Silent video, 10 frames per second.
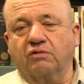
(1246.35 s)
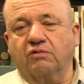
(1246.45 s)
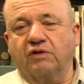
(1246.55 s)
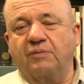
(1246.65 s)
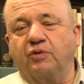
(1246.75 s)

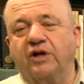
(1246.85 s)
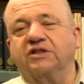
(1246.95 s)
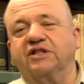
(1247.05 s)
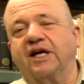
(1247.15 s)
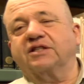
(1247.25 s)
Great
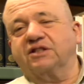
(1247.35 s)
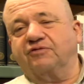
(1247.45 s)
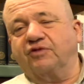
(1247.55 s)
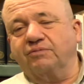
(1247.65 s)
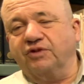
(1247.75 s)
Britain's exit
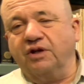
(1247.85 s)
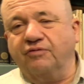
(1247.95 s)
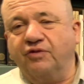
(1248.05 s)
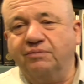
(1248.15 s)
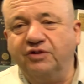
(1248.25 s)
from
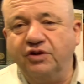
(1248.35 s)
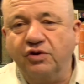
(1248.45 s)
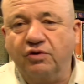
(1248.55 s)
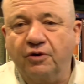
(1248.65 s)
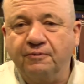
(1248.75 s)
the
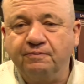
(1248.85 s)
euro.